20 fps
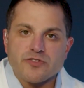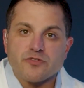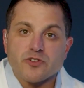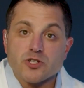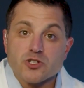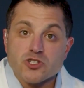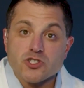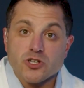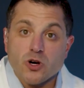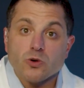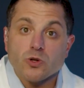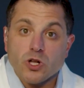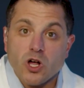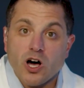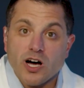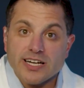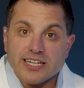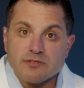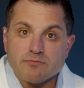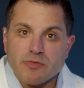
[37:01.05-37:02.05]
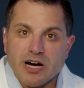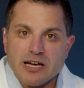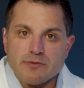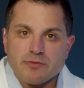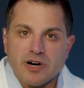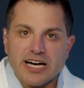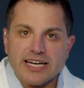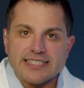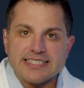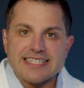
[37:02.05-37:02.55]
for so long, in my
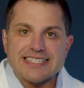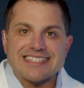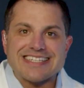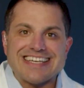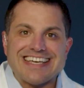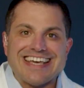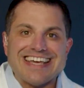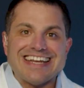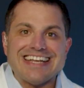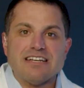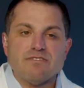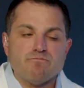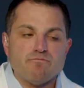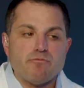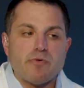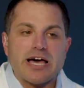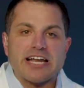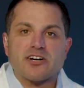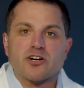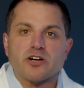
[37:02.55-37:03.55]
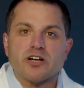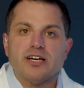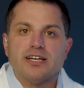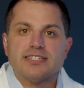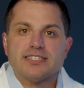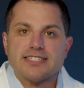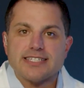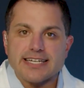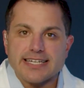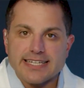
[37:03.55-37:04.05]
mind, is getting better
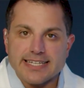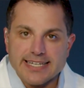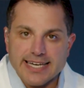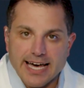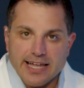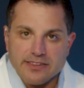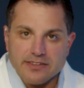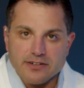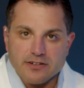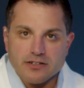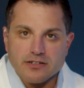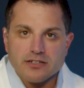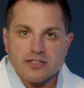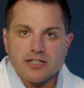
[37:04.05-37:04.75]
together.